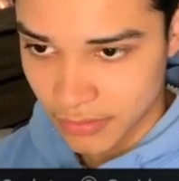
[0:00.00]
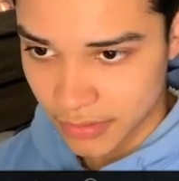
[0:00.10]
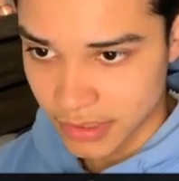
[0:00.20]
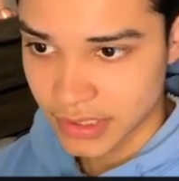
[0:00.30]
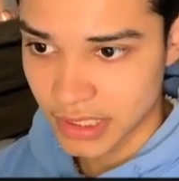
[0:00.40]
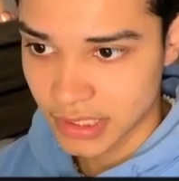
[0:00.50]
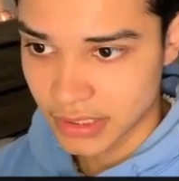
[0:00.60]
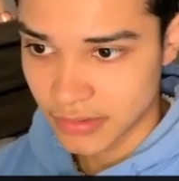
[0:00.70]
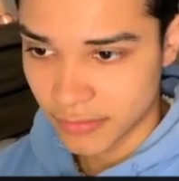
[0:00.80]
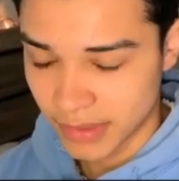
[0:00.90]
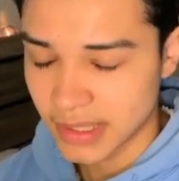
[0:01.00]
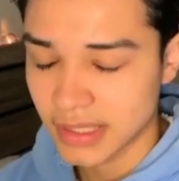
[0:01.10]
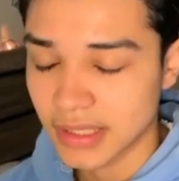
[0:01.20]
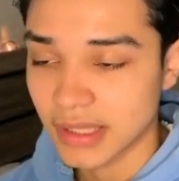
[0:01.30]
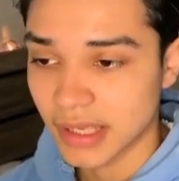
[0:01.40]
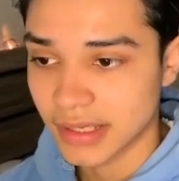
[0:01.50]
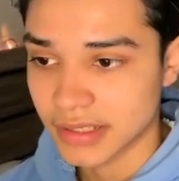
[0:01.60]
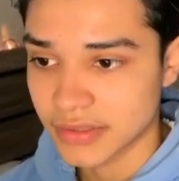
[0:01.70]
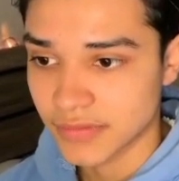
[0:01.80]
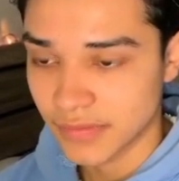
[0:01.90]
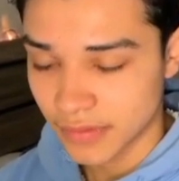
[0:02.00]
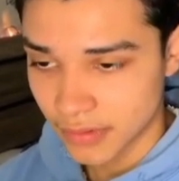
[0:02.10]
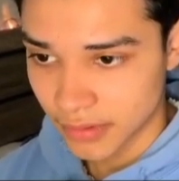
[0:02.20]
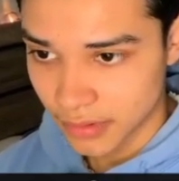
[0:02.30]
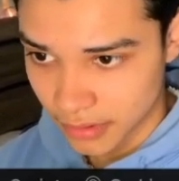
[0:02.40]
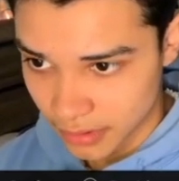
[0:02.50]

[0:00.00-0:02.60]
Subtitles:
width dash full.